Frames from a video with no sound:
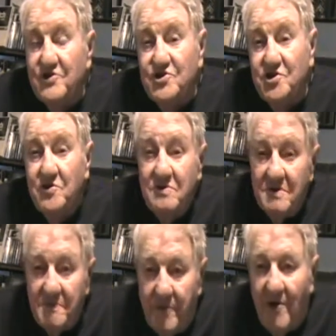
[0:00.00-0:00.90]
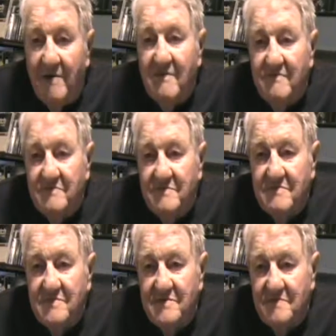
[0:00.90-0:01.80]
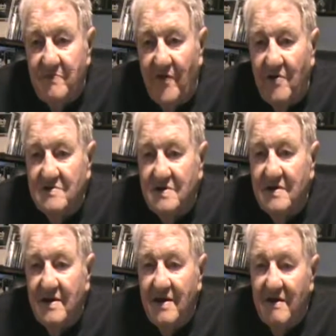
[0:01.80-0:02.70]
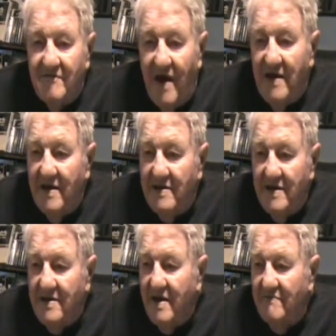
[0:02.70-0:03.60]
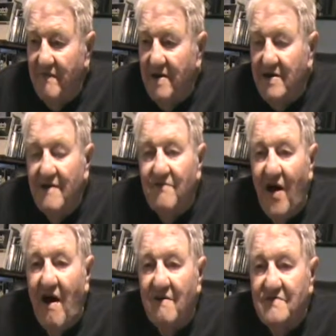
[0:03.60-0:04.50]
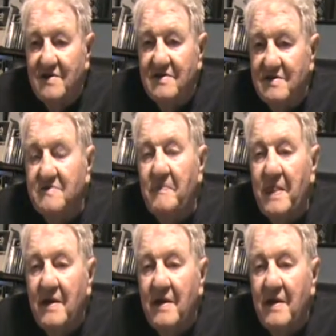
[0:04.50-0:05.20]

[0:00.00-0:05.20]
student part first, and then it finally evolved into